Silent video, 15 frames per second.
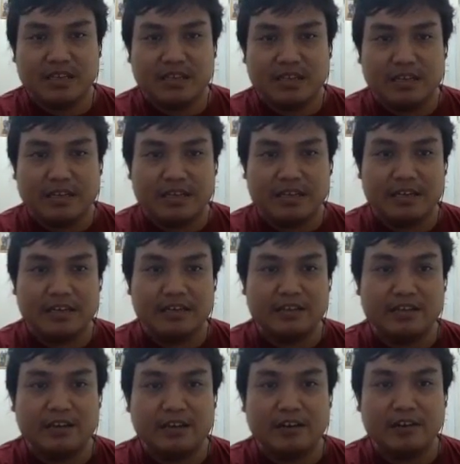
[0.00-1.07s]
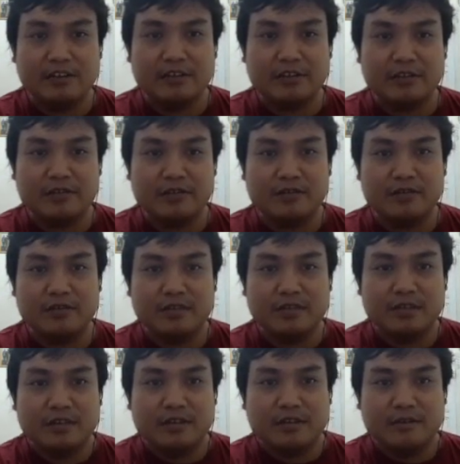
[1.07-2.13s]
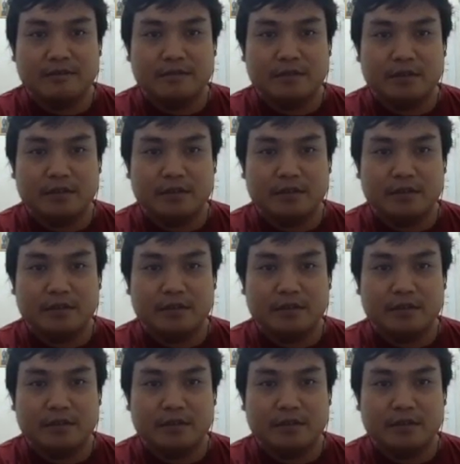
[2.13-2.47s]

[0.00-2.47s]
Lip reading: and also for